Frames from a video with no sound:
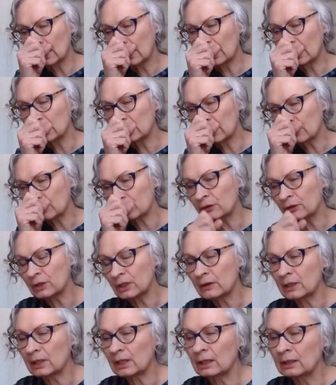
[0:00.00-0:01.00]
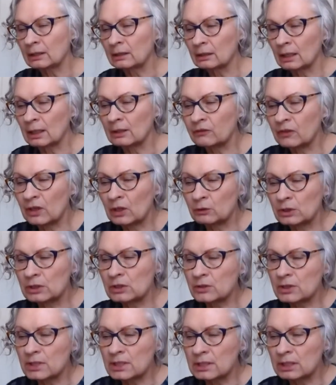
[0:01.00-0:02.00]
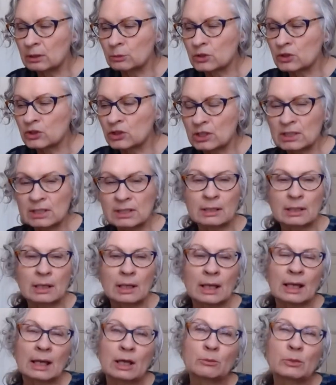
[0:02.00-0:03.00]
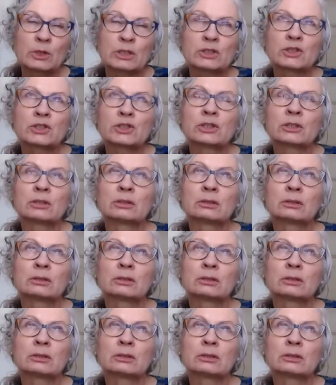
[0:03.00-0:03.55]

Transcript: And the other thing that I found interesting was just how much